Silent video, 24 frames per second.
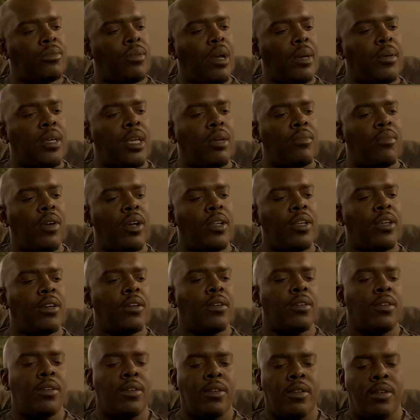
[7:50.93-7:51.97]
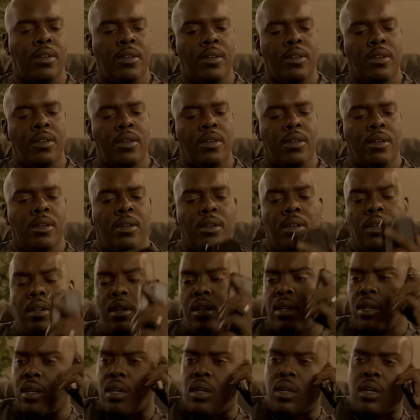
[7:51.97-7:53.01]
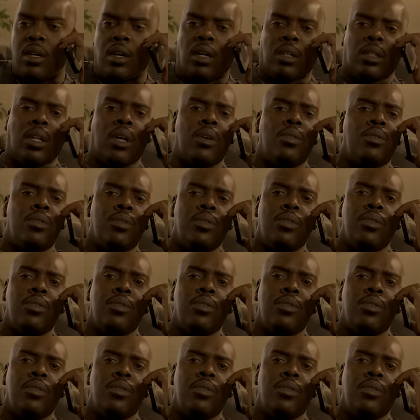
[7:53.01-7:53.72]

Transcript: probably him right here. Hello?